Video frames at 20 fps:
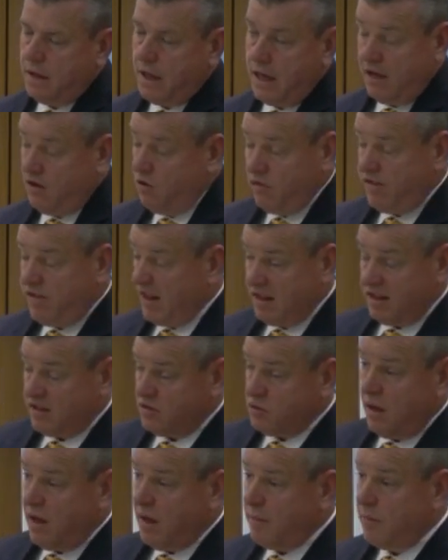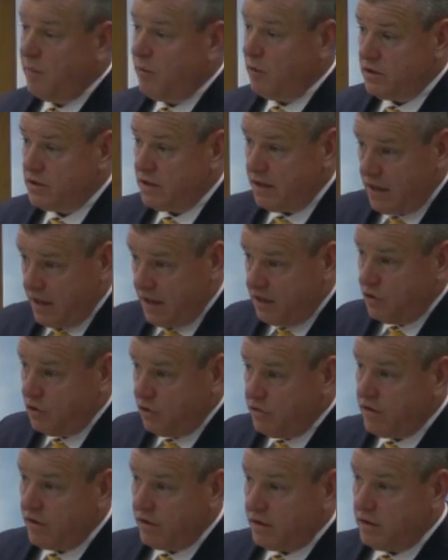I don't think this will happen, because I
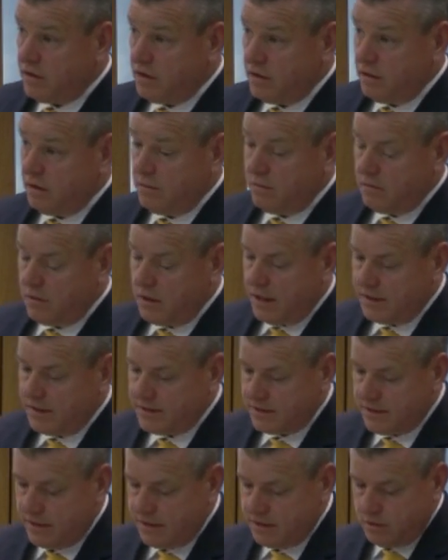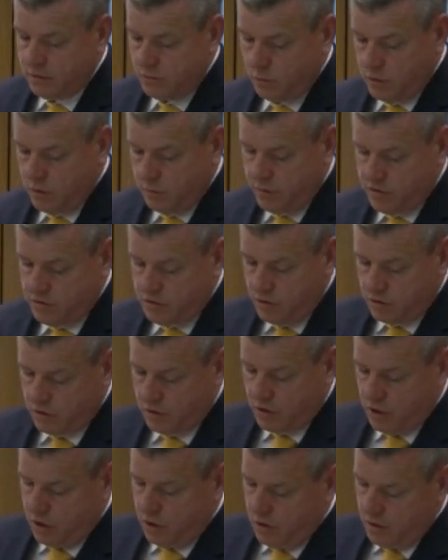do think that the legislation will be struck
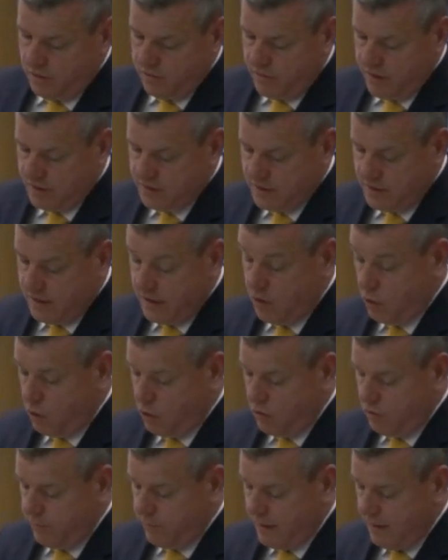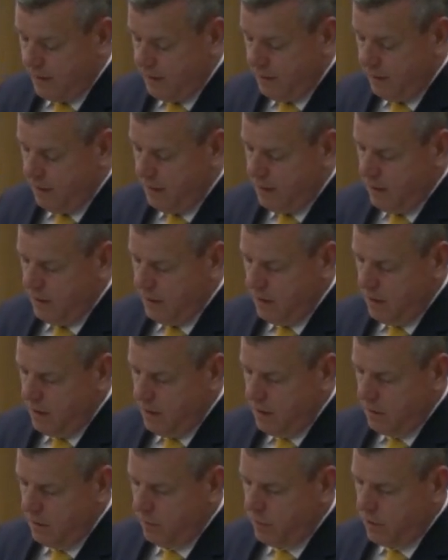down eventually or repealed,
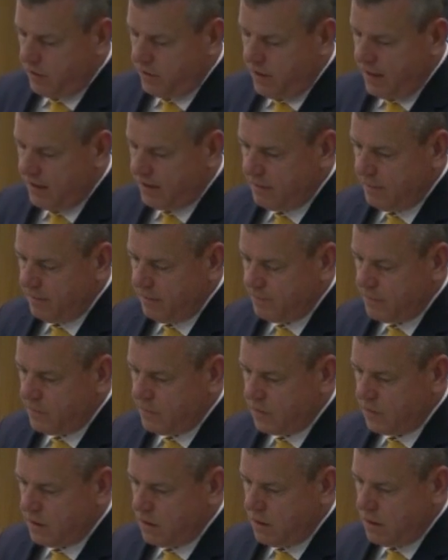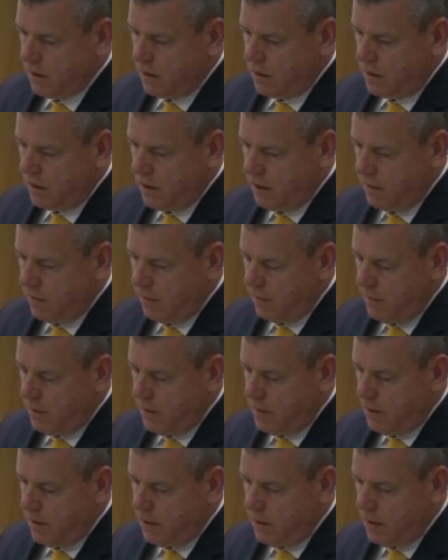but that
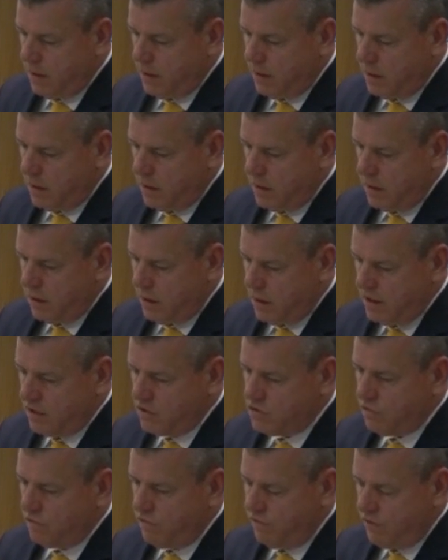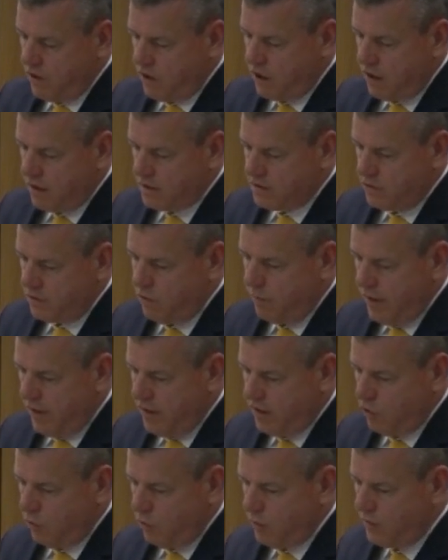insofar as it
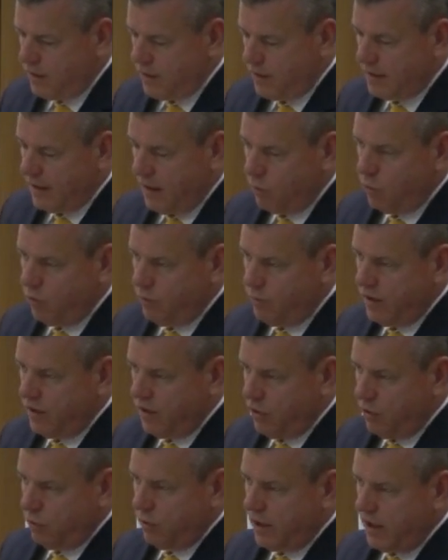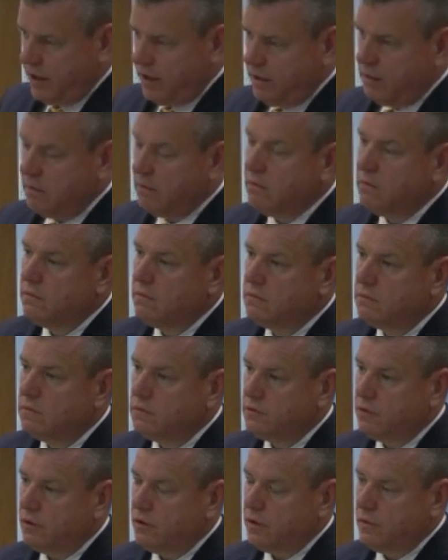remained open, that would be the only
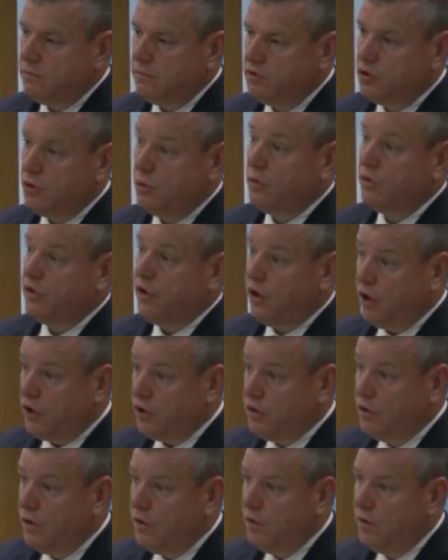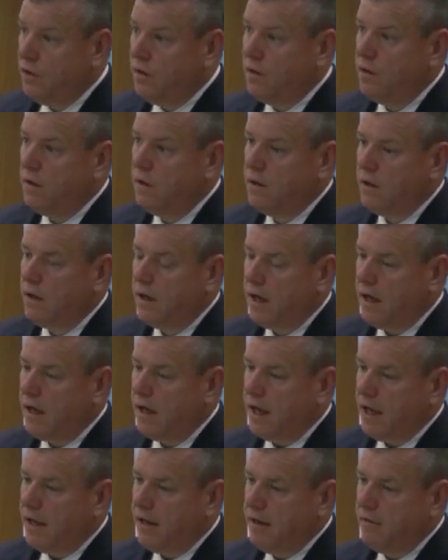sort of show in town,
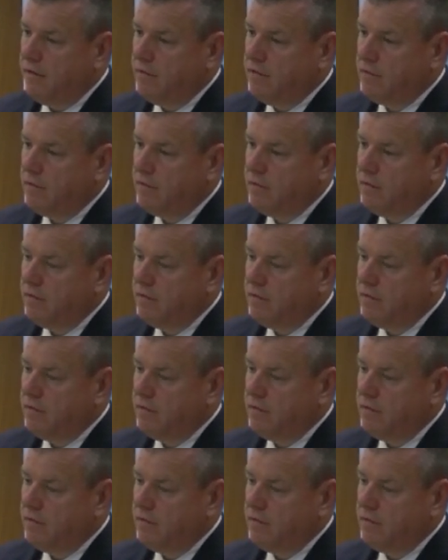and